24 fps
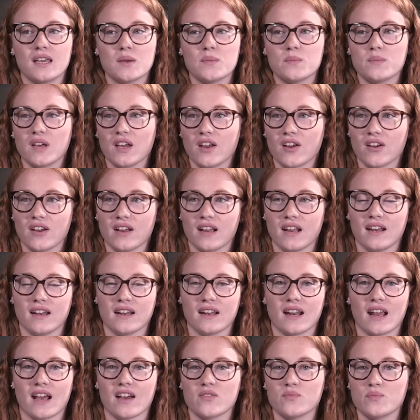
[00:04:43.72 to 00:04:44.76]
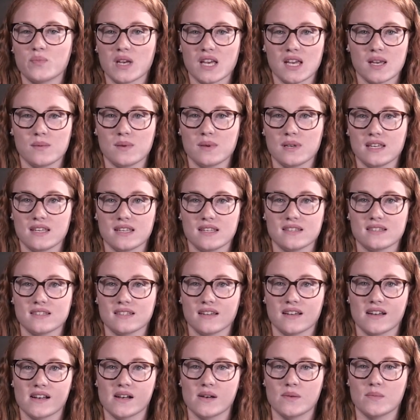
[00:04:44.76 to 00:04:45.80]
get married and have babies
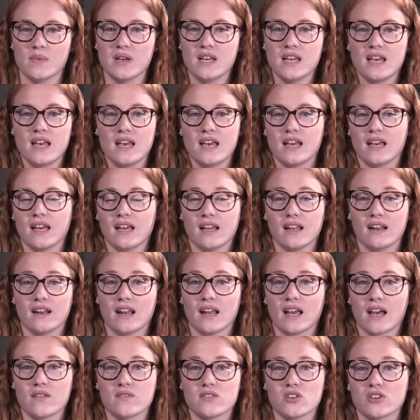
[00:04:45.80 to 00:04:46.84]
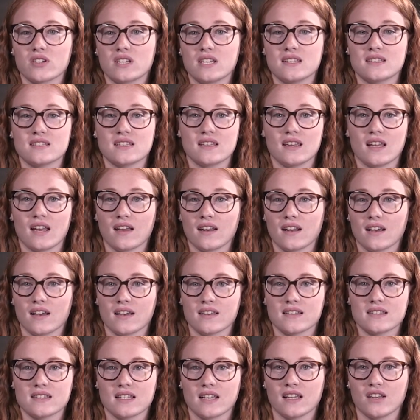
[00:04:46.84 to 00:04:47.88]
um, and have their
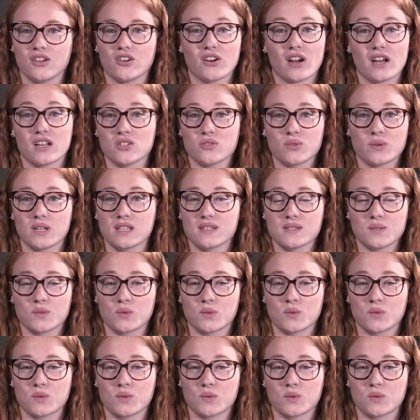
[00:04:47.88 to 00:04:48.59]
quinceañeras and graduate